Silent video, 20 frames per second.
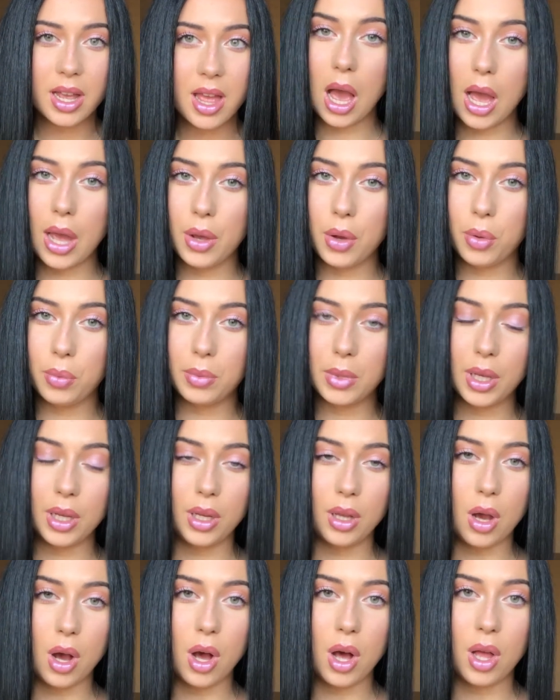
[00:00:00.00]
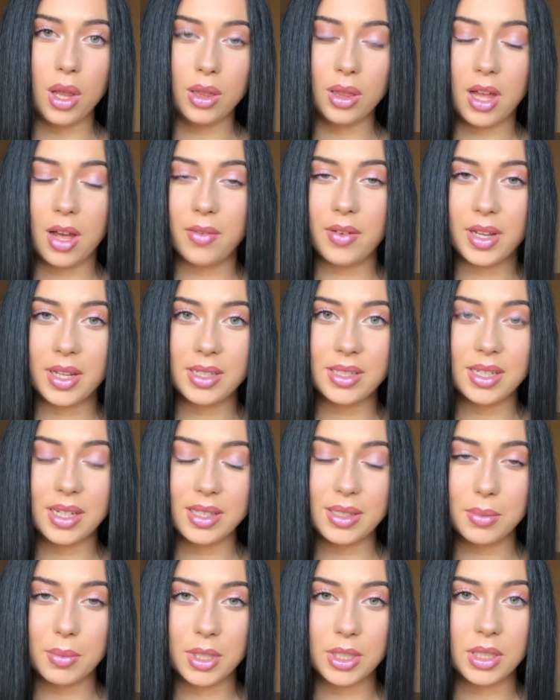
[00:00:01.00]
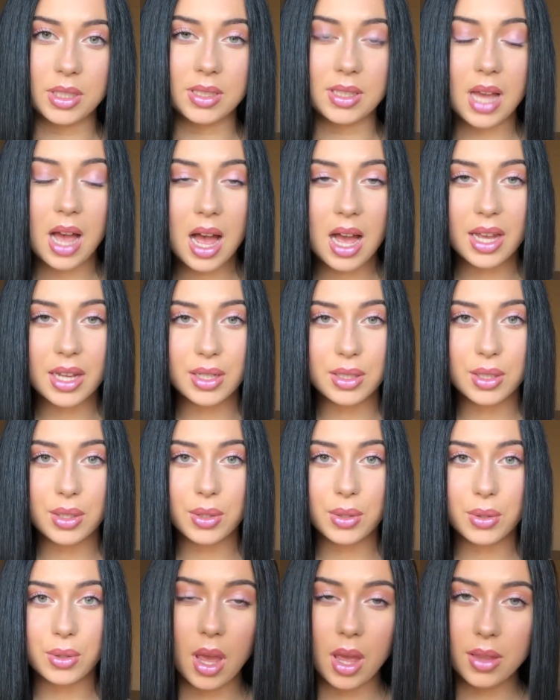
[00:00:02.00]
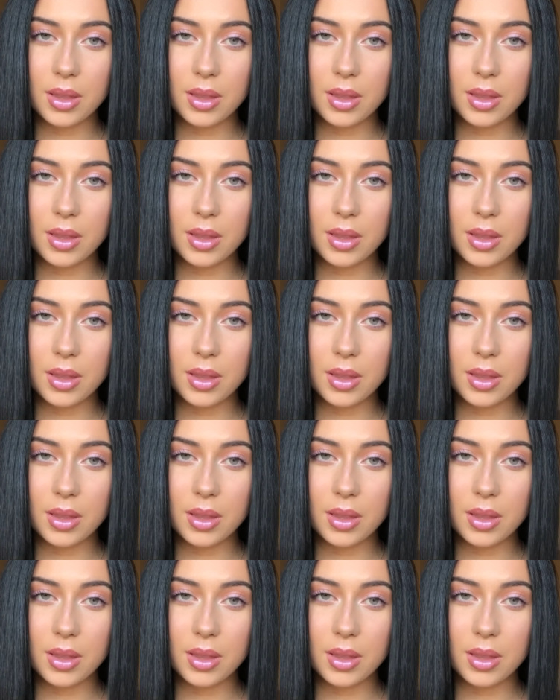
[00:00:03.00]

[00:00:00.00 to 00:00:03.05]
I hope that y'all love it as much as I do.